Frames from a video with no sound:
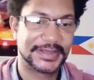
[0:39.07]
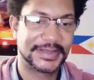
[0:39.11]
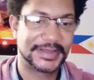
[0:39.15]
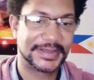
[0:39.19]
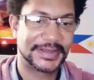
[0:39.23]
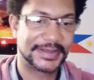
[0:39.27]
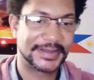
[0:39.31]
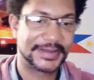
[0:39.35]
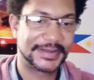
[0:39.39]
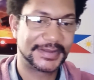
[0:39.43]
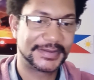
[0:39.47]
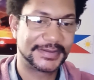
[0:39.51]

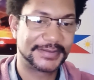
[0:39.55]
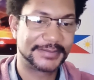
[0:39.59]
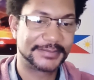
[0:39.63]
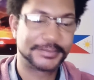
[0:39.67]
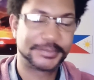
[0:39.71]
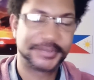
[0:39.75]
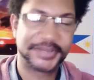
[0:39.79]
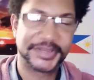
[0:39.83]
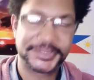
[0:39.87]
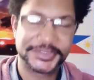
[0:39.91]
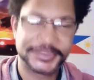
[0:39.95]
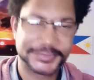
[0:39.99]
and
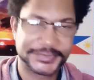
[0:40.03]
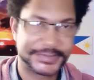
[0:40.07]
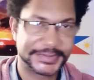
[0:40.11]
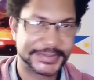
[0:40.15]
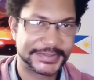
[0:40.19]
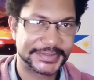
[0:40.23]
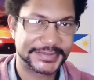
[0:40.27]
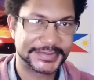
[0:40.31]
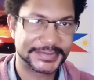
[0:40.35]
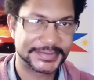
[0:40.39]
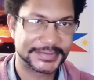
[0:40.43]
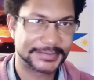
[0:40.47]

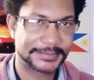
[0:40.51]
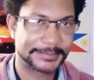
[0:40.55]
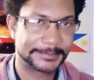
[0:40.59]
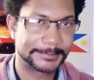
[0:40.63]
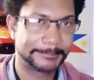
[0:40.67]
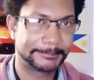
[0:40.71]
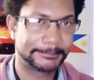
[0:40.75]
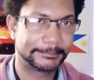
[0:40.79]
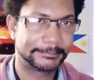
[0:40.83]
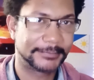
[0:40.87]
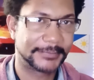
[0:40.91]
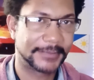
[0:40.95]

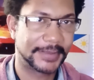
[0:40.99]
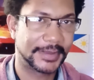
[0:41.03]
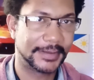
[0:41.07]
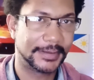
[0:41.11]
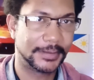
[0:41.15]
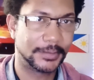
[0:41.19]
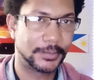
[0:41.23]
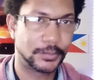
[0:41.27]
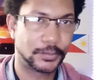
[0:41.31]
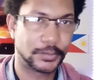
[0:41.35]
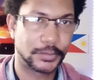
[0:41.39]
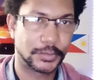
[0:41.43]
patriotism
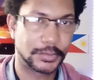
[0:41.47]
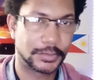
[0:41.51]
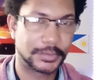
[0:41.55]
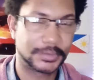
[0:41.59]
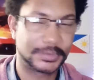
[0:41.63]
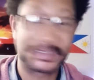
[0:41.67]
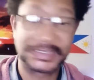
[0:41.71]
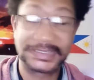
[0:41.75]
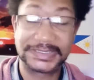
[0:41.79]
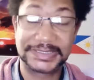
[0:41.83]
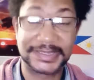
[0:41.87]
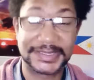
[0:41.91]
and
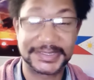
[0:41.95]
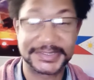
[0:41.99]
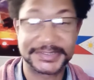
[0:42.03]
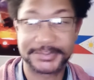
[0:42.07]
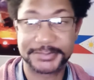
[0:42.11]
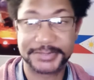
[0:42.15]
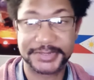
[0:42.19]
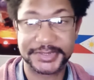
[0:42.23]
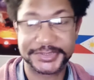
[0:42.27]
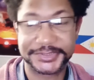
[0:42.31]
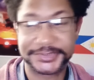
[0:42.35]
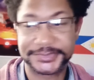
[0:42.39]
world-class
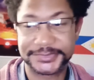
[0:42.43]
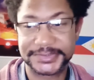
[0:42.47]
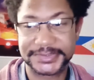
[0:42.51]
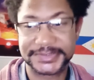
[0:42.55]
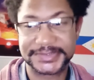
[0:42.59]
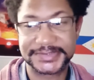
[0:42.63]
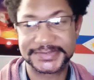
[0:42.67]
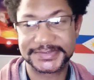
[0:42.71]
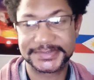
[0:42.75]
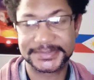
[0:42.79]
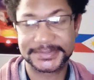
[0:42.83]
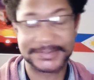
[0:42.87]

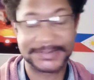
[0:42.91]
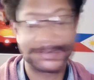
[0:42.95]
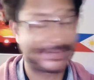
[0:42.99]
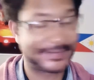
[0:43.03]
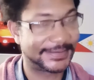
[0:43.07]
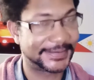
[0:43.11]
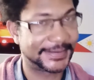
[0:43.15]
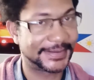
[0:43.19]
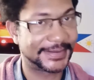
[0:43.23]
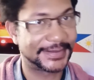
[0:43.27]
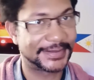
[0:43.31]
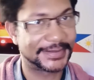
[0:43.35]
patriotism at
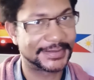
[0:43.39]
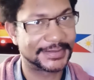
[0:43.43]
that,